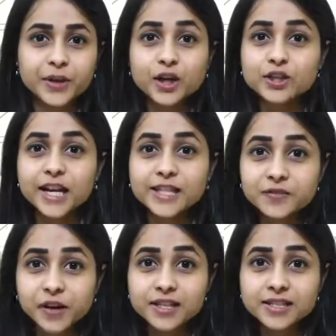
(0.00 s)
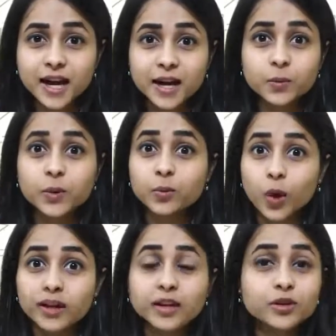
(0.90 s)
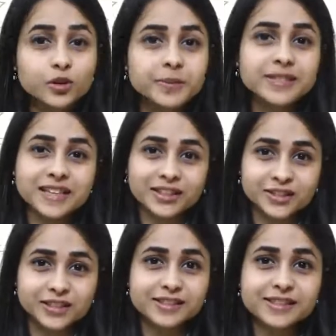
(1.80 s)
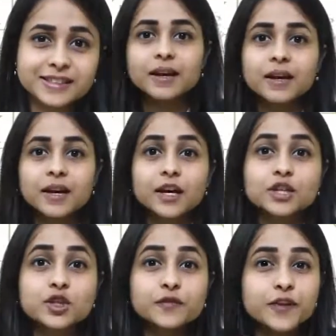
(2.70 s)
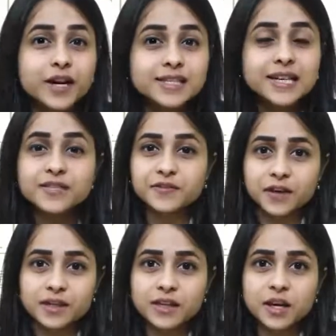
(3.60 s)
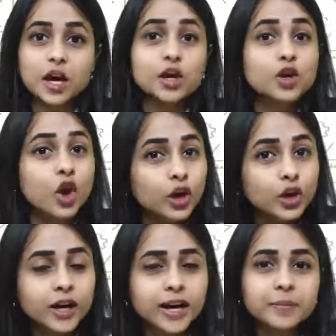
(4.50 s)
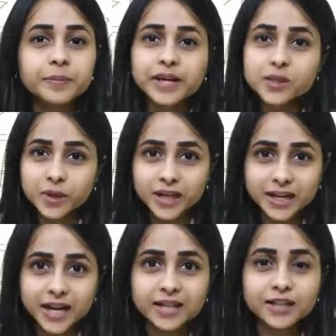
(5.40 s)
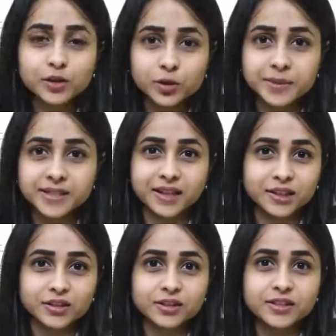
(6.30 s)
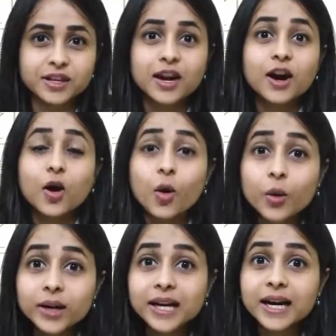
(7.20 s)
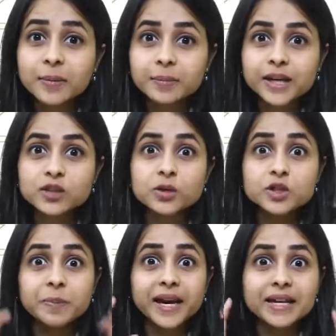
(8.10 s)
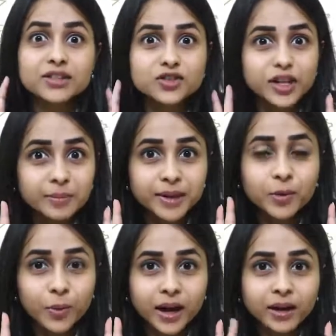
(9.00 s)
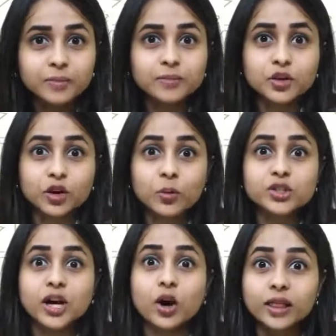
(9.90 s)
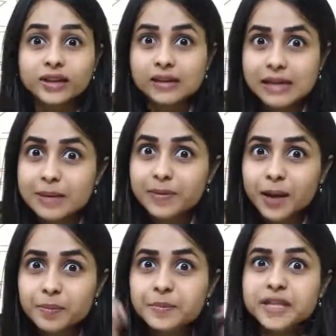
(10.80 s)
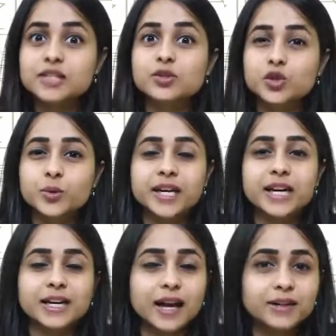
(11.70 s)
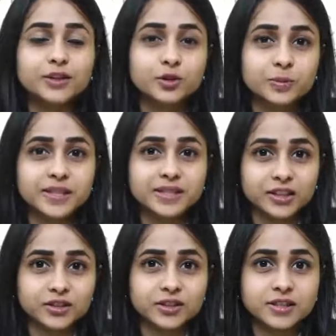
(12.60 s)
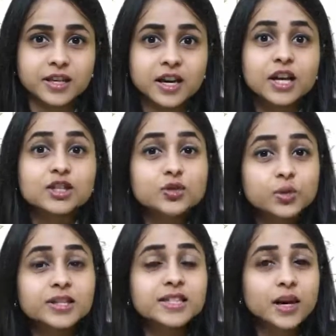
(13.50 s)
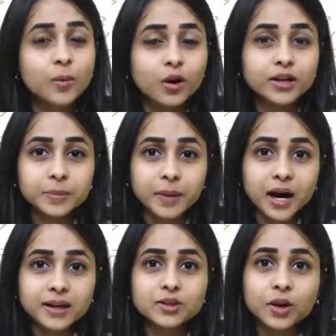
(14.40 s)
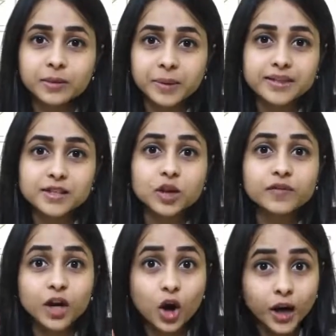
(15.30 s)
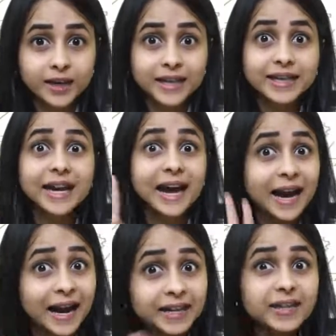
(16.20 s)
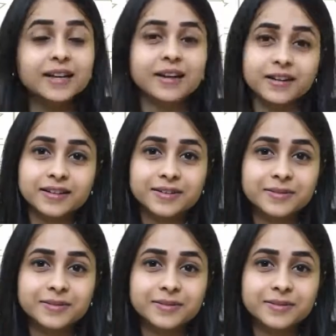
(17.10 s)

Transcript: So let's first start with what a group discussion is. So first things first, not all companies will conduct a group discussions. Only companies which pay extremely well, which are called the dream companies, usually conduct group discussions. Students are awarded marks on the basis of their content and conduct.